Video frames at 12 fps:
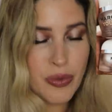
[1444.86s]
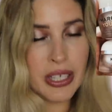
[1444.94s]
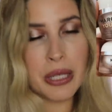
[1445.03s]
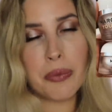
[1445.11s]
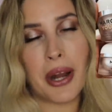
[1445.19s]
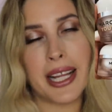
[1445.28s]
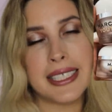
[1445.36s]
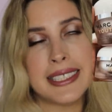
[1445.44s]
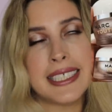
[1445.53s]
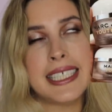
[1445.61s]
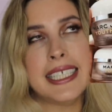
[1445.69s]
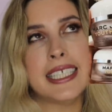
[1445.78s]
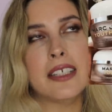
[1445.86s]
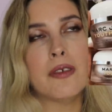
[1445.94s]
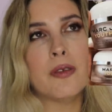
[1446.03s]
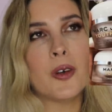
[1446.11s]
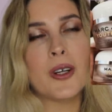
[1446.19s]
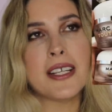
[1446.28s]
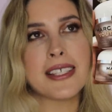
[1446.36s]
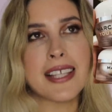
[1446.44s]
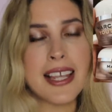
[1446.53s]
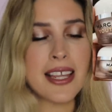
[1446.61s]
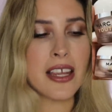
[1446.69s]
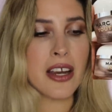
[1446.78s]
really pricey. For
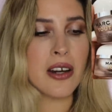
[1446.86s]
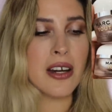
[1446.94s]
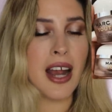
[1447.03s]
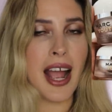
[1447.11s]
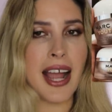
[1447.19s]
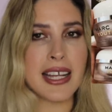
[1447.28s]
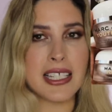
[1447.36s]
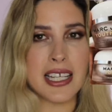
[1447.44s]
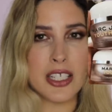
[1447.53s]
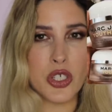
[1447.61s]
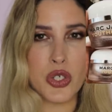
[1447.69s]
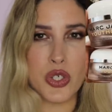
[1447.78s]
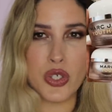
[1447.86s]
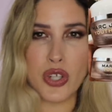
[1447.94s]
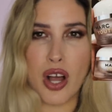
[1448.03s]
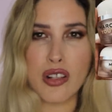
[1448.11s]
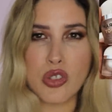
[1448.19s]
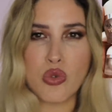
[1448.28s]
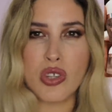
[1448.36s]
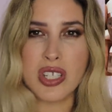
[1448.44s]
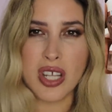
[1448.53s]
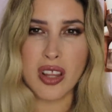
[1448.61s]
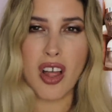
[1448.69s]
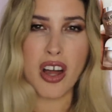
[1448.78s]
skincare, I tend to do not
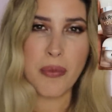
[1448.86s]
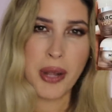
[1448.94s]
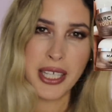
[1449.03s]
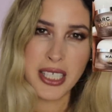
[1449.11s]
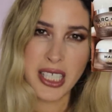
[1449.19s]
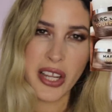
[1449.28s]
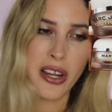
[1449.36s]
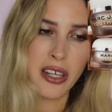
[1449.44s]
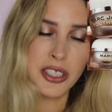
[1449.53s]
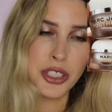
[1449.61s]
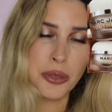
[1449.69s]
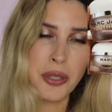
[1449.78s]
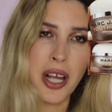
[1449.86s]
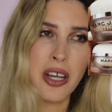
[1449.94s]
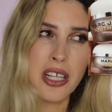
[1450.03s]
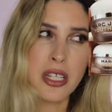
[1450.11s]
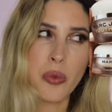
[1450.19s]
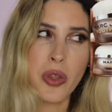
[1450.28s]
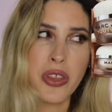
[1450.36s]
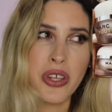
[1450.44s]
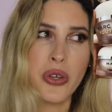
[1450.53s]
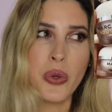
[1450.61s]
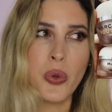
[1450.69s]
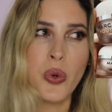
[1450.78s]
switch a lot of my skincare to be honest with
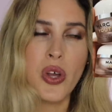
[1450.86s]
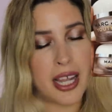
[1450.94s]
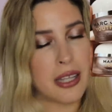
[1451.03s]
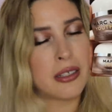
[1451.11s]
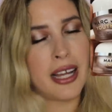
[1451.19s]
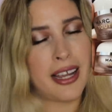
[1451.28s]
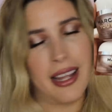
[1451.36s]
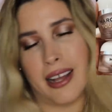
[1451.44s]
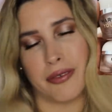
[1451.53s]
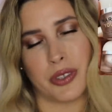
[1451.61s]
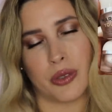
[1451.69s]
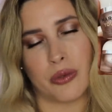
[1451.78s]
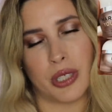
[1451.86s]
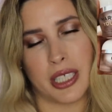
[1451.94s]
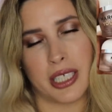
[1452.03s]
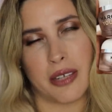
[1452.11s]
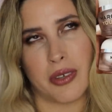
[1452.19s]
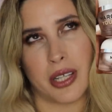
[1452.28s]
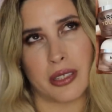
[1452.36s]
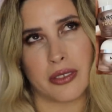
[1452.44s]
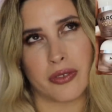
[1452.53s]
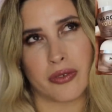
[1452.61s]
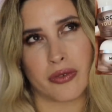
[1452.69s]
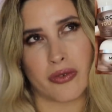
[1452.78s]
you. I, I have to really give it a
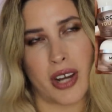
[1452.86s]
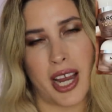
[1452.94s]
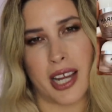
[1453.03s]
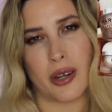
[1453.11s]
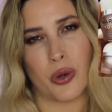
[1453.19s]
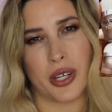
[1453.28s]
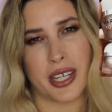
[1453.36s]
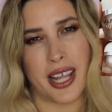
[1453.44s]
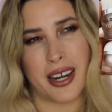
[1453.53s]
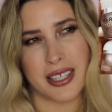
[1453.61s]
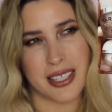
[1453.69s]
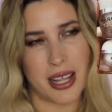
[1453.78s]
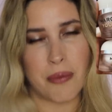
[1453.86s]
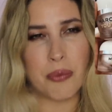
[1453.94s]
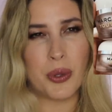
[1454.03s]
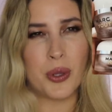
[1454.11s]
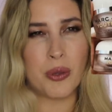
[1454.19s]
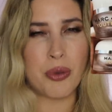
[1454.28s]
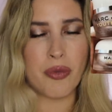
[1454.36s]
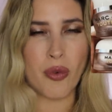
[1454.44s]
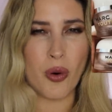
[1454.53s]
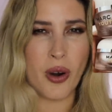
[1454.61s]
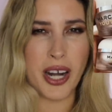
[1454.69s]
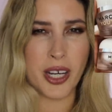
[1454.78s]
try or get a sample
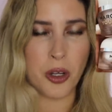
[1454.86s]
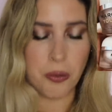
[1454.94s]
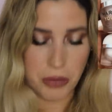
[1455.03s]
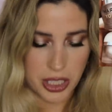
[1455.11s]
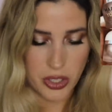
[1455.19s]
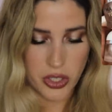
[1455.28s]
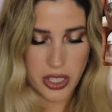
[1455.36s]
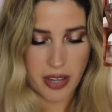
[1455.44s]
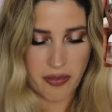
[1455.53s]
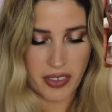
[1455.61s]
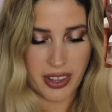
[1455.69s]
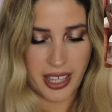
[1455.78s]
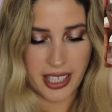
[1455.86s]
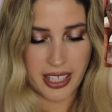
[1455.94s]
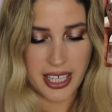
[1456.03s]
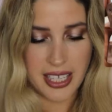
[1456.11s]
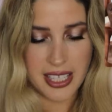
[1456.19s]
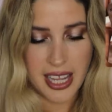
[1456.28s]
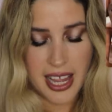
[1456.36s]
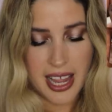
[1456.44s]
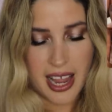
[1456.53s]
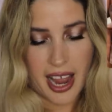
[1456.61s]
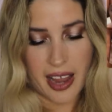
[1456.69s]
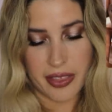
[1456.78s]
before I commit to something like this.
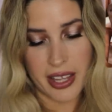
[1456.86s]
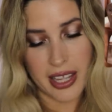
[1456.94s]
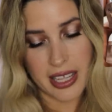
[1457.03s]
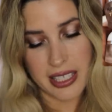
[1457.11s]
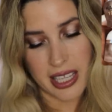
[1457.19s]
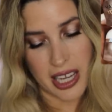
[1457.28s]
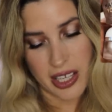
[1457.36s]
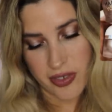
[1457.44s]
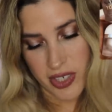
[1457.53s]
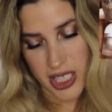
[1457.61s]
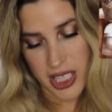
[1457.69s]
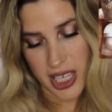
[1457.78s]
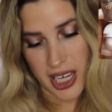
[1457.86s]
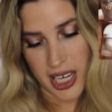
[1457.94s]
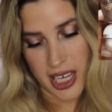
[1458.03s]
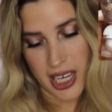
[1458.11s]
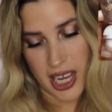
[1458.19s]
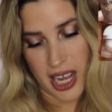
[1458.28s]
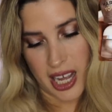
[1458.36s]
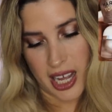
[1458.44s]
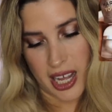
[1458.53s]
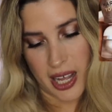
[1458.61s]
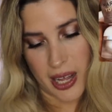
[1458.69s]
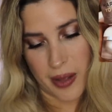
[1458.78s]
I think it's interesting,
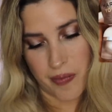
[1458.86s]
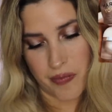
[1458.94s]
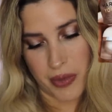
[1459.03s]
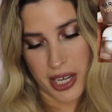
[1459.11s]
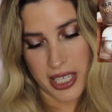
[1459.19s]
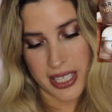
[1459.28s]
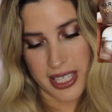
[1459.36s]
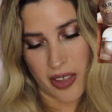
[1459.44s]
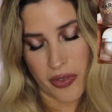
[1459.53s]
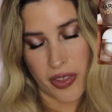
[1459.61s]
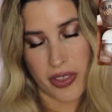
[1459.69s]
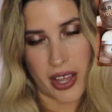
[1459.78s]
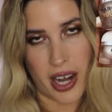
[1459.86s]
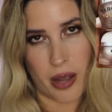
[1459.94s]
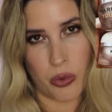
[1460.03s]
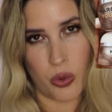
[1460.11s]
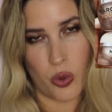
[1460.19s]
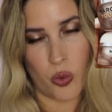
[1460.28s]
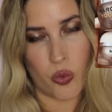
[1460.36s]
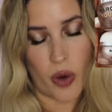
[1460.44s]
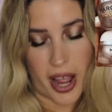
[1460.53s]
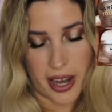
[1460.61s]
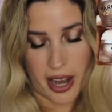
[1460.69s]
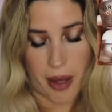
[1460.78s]
uh, but it's nothing that I will
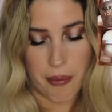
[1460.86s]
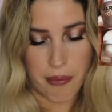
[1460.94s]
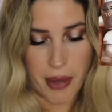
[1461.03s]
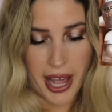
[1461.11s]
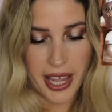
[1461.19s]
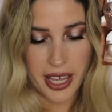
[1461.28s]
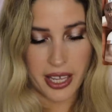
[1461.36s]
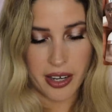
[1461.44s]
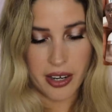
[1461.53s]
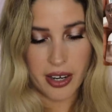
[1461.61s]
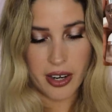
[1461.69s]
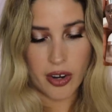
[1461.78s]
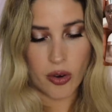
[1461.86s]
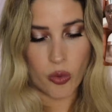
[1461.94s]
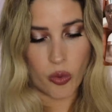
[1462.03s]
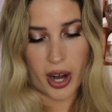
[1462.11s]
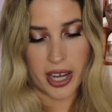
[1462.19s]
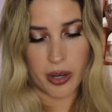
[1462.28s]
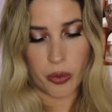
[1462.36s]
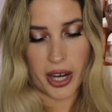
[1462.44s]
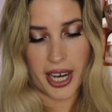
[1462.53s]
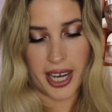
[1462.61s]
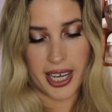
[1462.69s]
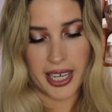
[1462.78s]
run and buy it right
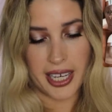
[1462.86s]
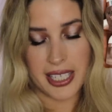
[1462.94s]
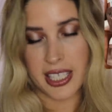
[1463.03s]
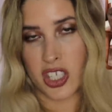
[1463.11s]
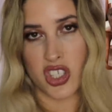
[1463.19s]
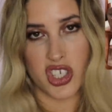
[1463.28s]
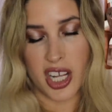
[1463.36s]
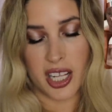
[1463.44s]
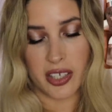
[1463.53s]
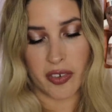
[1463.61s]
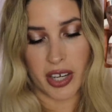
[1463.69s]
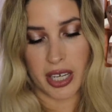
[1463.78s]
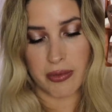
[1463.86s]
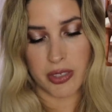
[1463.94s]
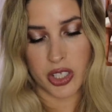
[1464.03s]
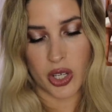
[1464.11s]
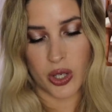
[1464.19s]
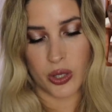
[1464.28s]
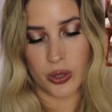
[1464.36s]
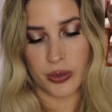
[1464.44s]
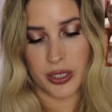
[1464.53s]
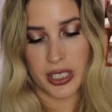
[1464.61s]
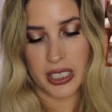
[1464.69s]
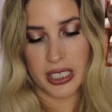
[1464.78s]
away. It's a gel cream, so